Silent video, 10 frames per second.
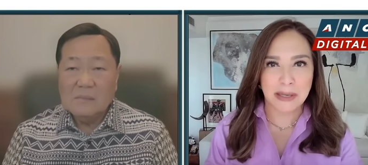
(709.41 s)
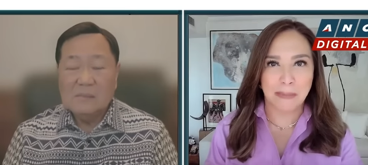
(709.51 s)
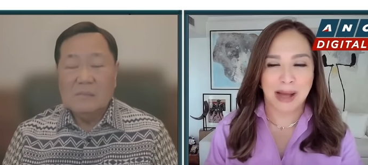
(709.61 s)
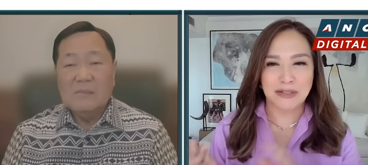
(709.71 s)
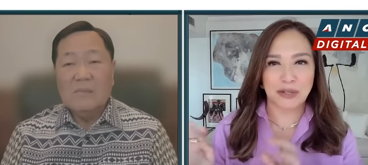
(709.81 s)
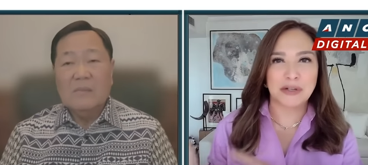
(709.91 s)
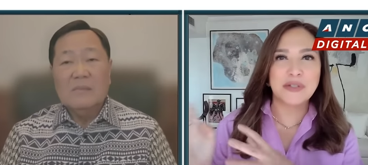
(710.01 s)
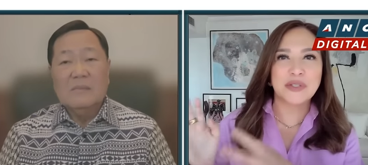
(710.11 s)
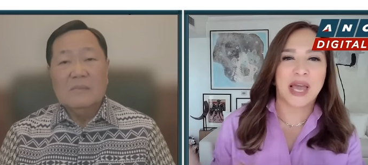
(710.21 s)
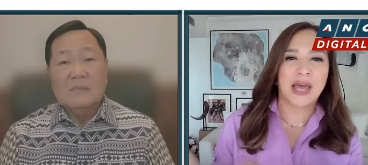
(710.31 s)
Speaker 1: ambassador,
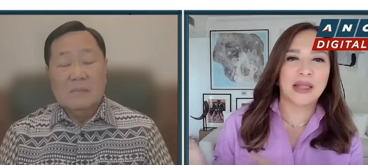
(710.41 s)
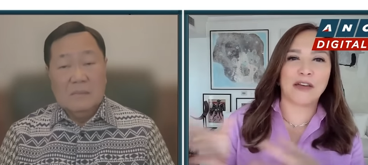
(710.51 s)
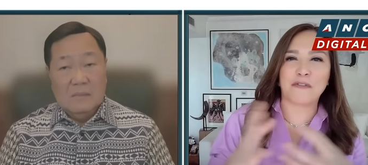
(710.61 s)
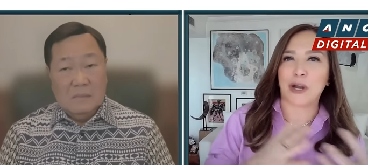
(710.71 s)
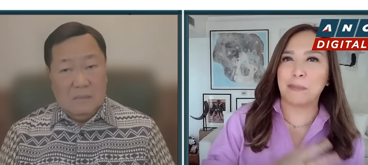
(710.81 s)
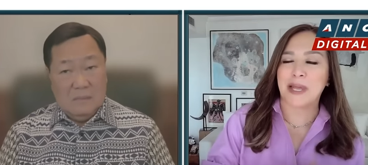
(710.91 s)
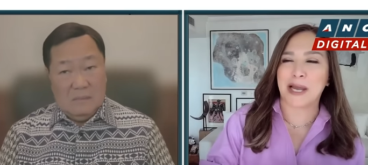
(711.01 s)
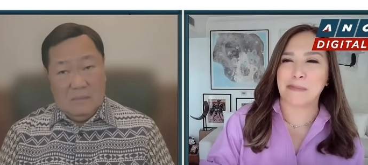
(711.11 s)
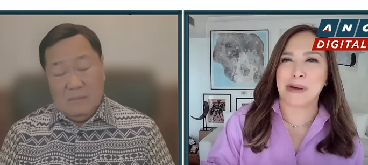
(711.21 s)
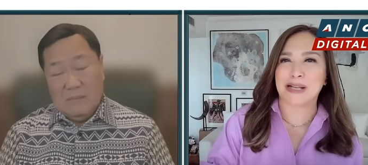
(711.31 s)
send the
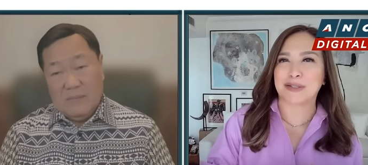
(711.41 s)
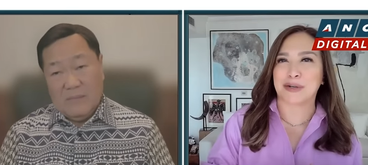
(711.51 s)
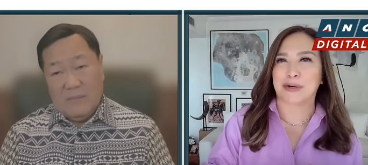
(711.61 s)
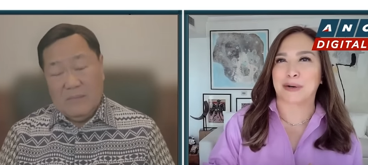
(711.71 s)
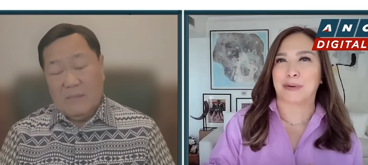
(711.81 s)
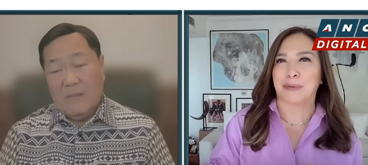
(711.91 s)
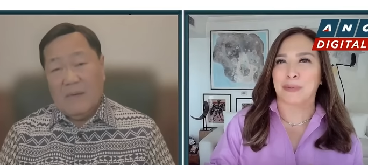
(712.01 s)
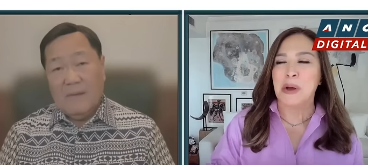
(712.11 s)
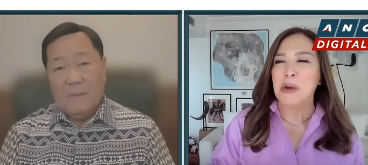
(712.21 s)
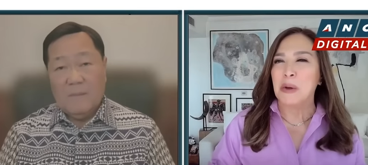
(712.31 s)
Philippine ambassador
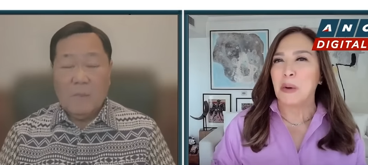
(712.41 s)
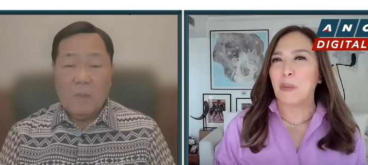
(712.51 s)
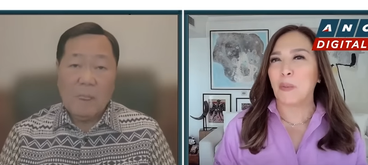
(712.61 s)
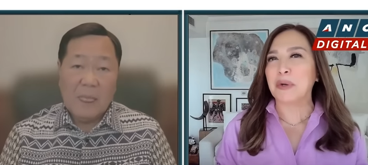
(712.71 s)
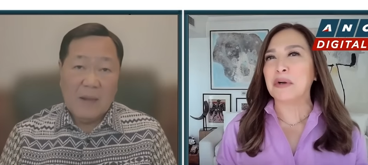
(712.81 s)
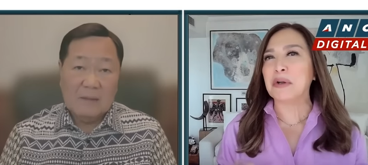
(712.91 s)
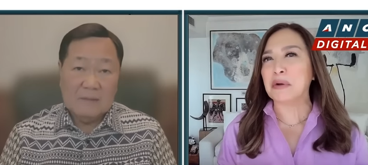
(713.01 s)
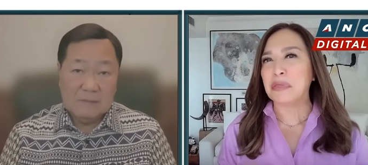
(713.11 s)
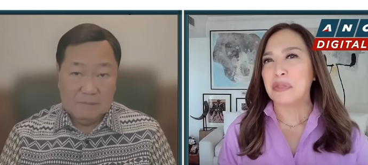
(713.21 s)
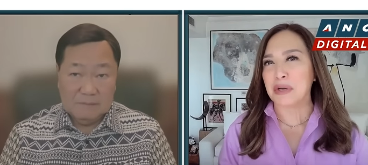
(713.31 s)
home. What are
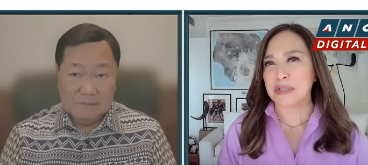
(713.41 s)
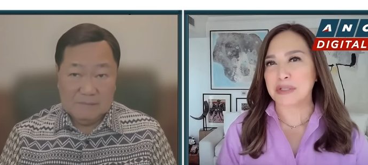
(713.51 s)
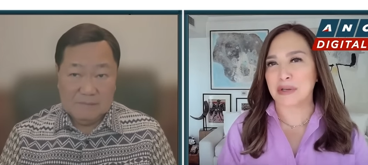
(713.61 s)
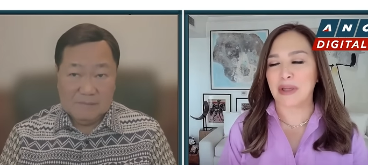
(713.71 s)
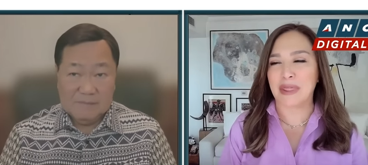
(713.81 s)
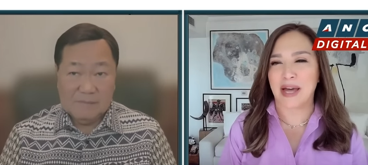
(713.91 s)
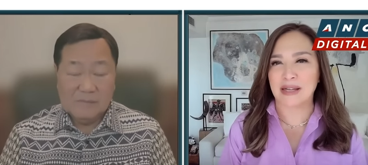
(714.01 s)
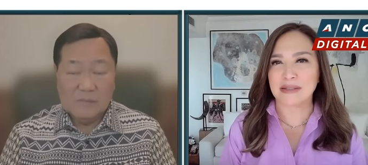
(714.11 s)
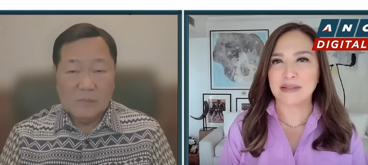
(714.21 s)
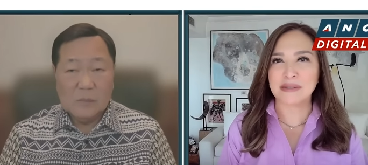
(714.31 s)
your thoughts on
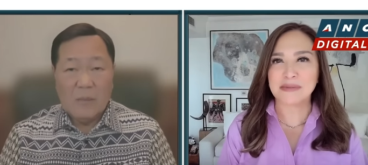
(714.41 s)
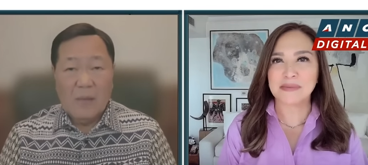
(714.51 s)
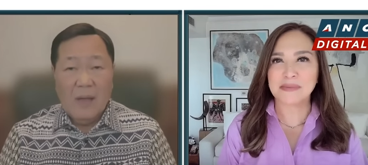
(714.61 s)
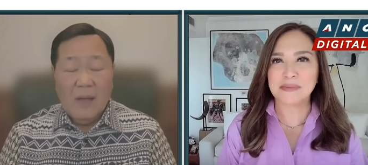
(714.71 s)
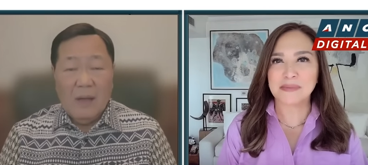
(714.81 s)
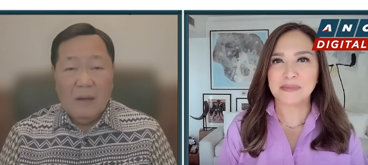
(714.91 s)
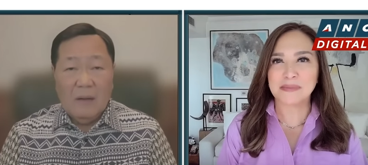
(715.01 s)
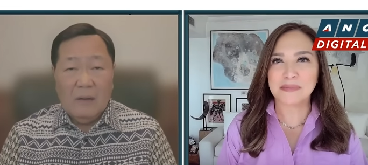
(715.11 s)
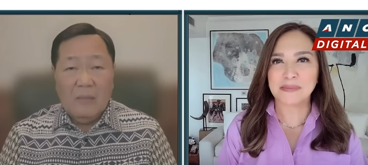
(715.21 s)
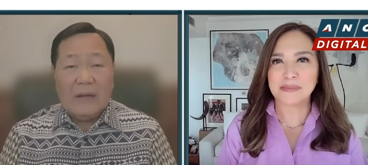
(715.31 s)
that?
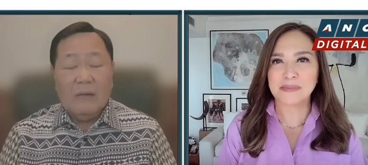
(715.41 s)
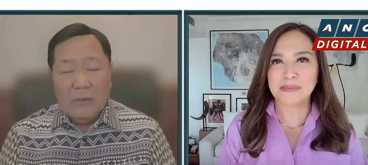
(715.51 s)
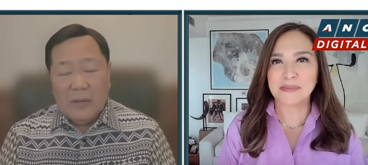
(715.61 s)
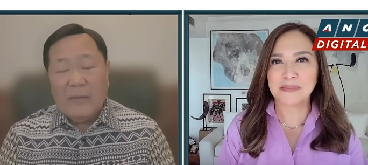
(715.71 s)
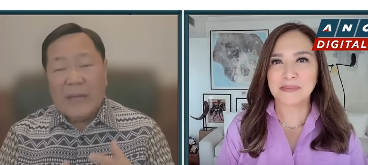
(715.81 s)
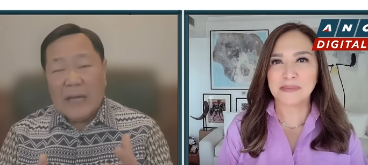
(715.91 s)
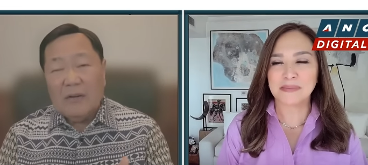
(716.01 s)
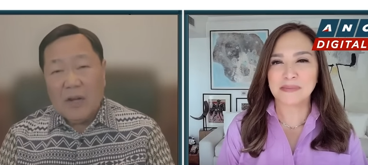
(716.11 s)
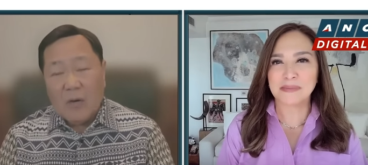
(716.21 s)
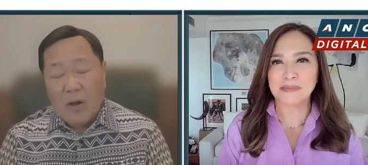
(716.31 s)
Speaker 2: Well, we
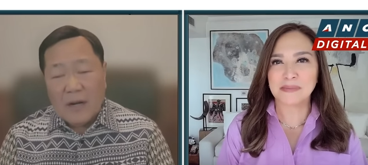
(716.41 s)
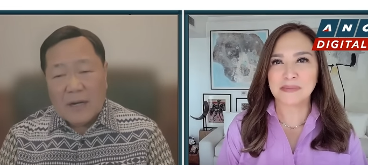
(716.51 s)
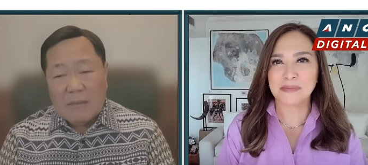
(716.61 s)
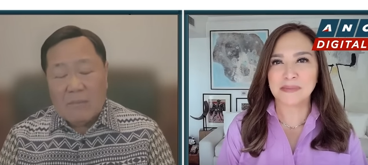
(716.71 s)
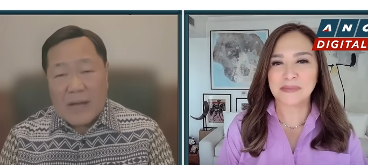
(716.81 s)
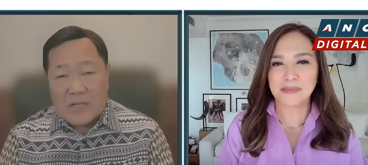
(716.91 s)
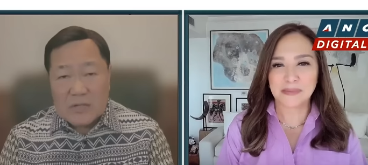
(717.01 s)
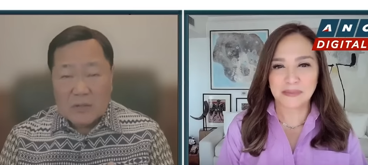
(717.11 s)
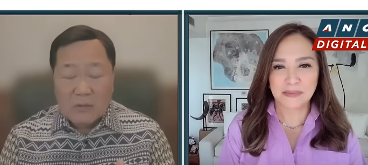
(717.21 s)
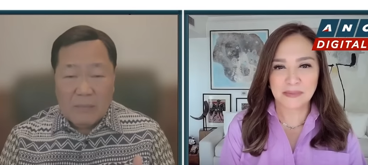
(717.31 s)
can recall our
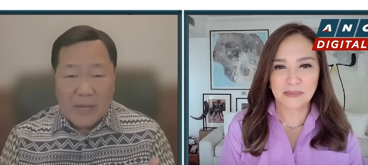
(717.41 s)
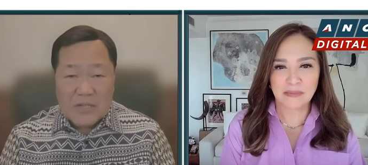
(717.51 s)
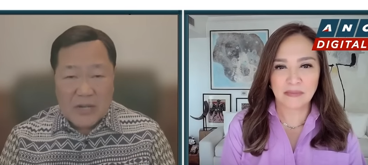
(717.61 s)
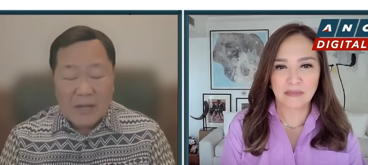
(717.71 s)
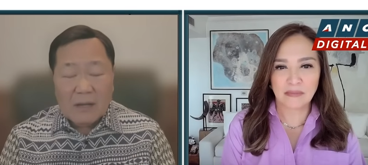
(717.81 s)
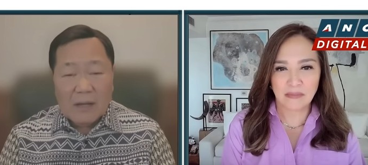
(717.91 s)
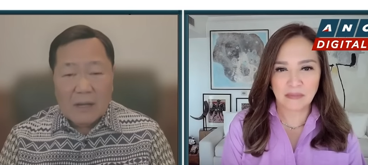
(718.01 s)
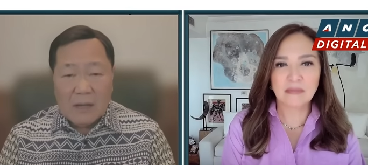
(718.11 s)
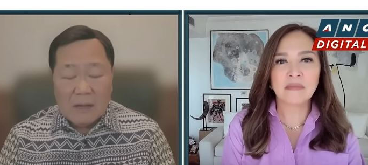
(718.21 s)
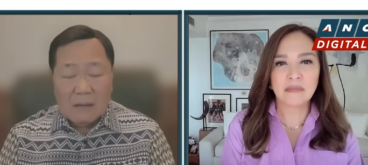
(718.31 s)
ambassador to Beijing.
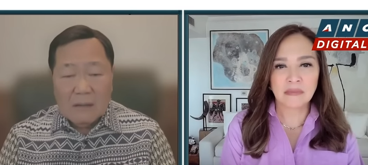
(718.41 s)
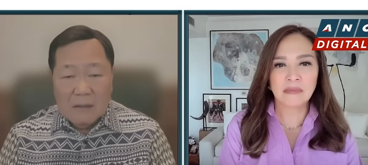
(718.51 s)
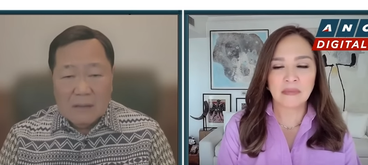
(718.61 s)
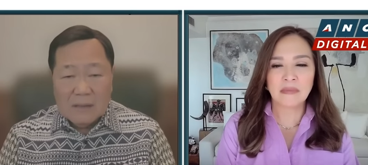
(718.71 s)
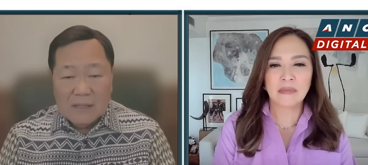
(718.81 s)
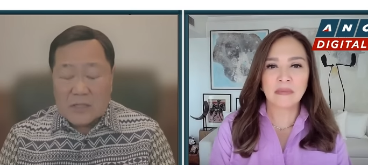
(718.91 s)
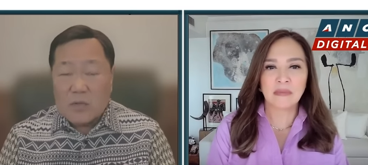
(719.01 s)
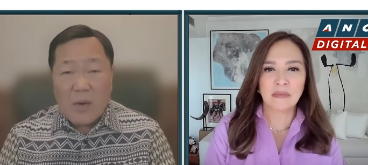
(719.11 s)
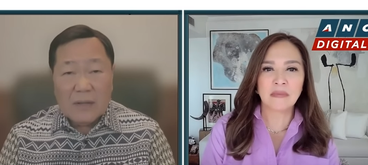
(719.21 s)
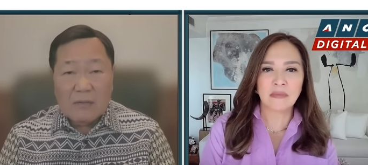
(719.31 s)
That's
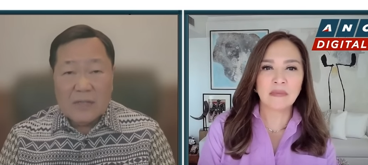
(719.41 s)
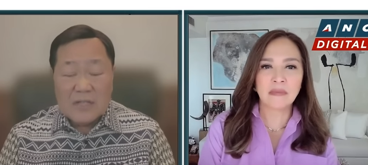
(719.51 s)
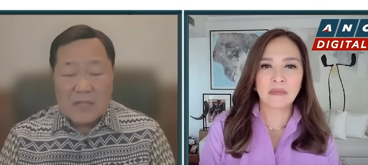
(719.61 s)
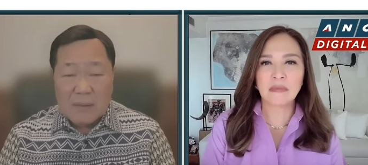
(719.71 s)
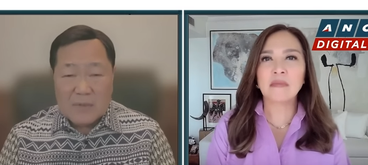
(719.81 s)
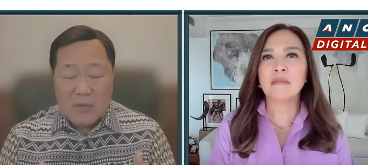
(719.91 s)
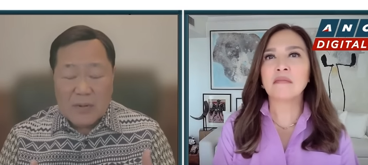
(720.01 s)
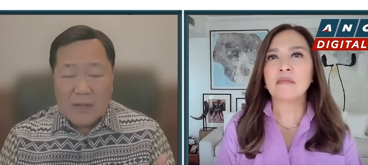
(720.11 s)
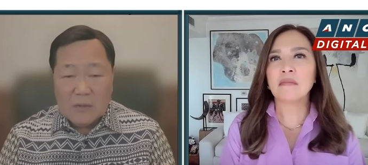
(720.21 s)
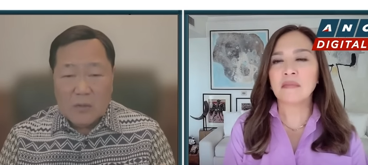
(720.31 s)
one of the steps we
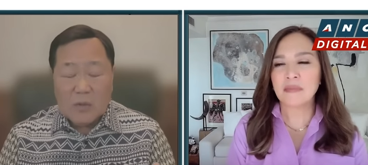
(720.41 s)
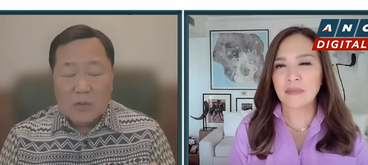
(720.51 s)
can do to